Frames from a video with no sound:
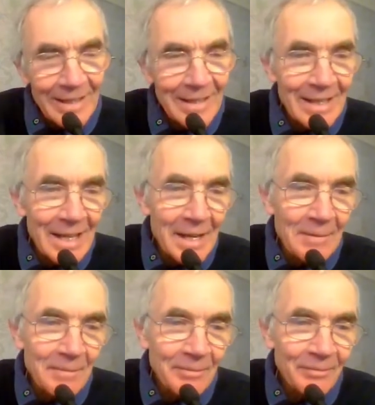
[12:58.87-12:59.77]
It's
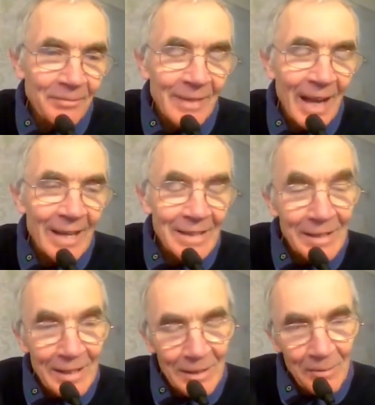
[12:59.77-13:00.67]
the as a
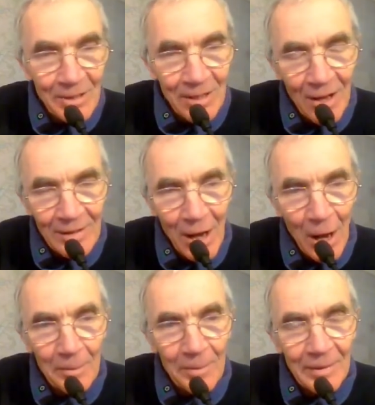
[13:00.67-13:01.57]
system starts
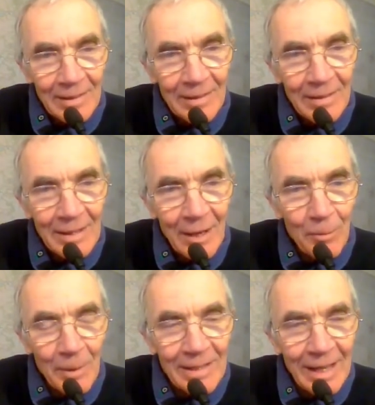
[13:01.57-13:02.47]
up, the
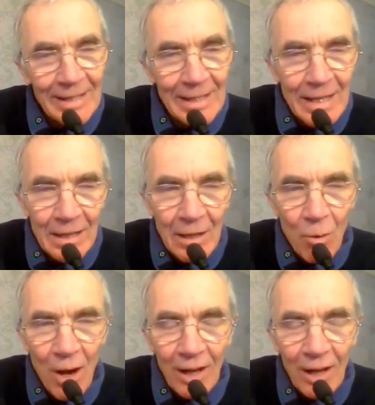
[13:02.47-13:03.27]
COP takes a little